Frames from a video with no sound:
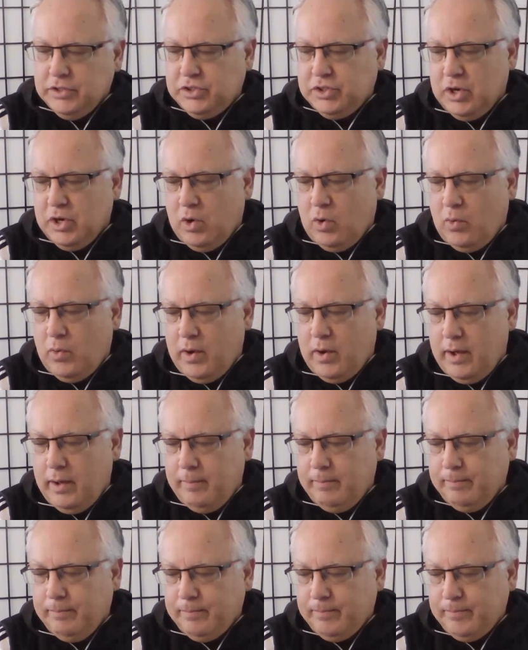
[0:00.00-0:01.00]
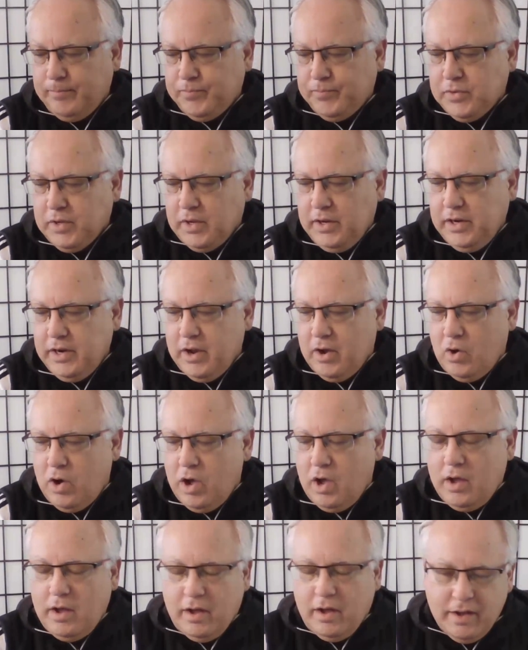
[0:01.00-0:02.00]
So, you know,